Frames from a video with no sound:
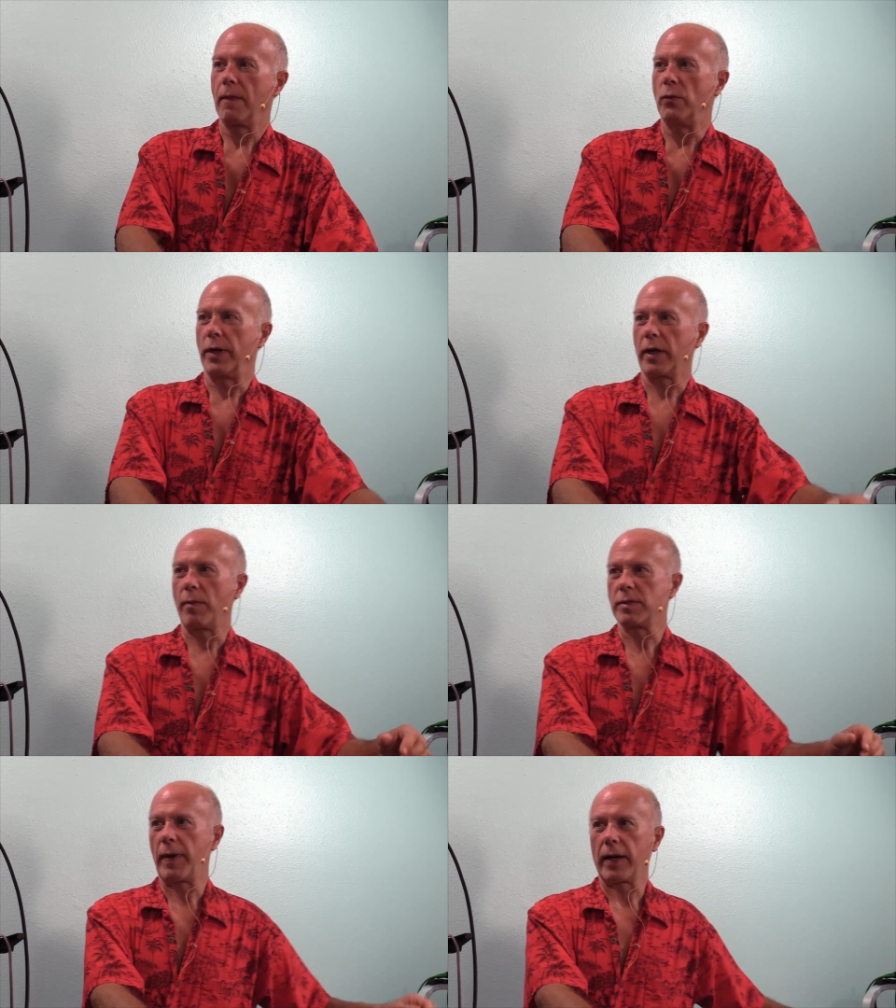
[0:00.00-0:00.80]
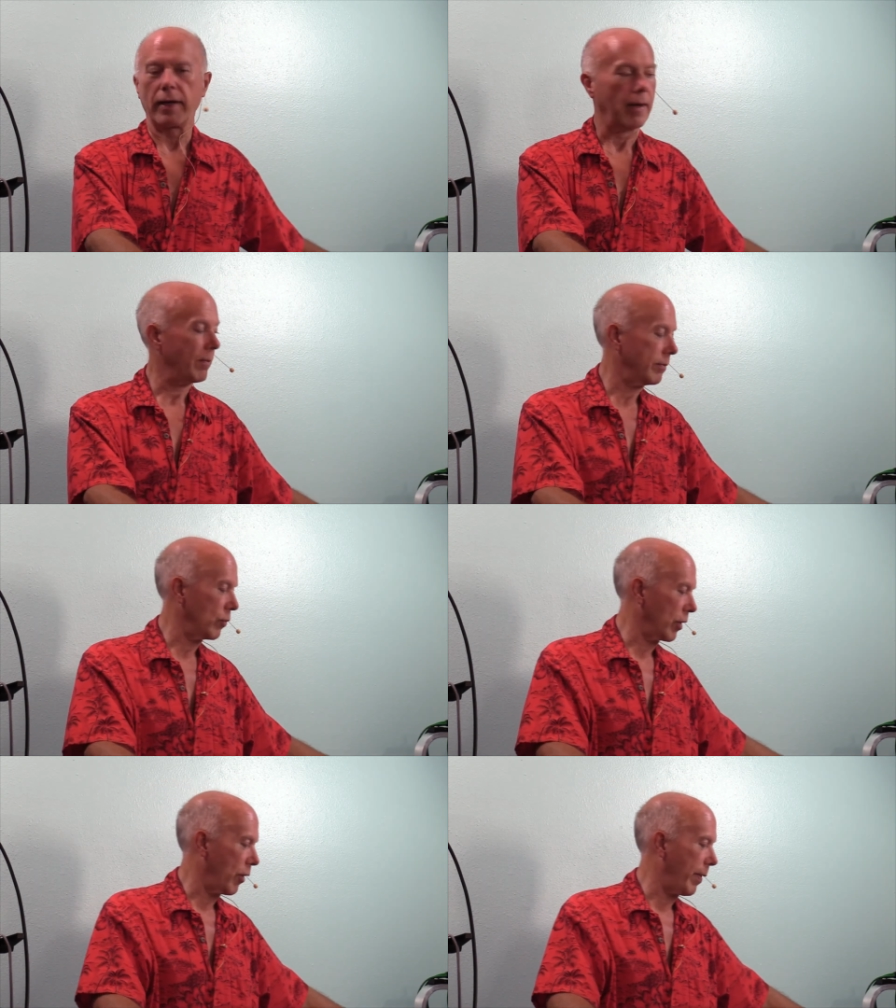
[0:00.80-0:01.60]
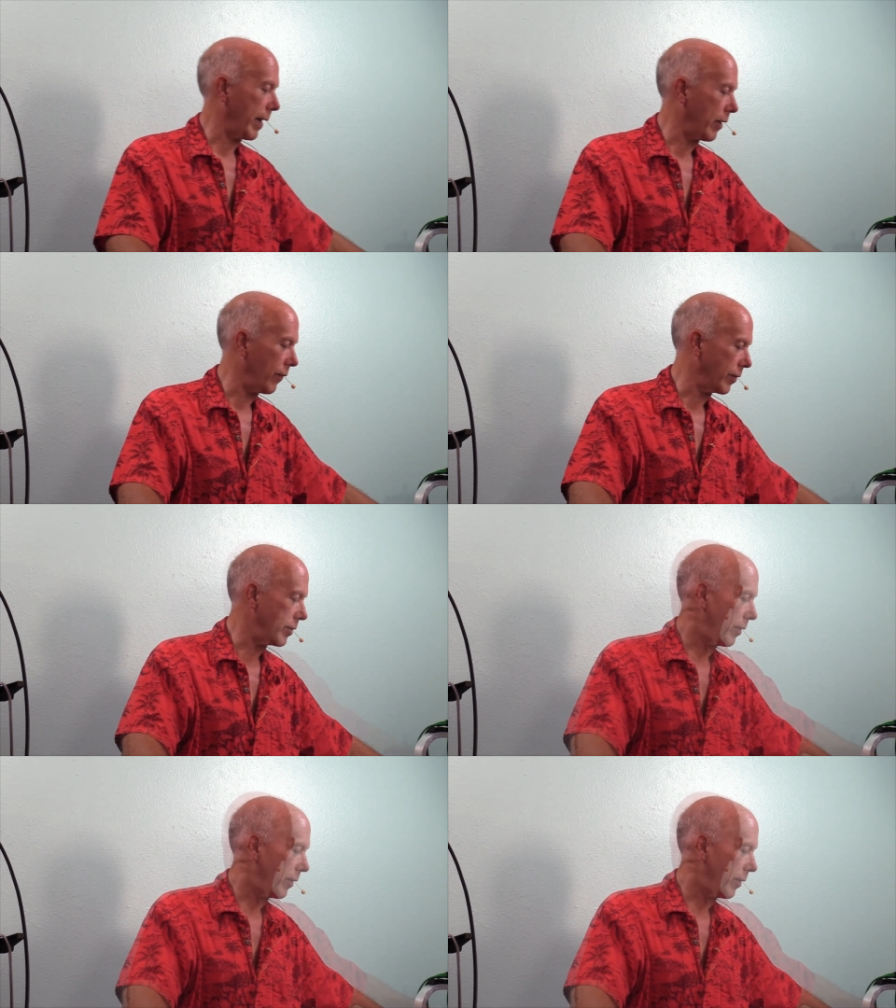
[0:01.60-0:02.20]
When it comes back up, we'll go back over to it.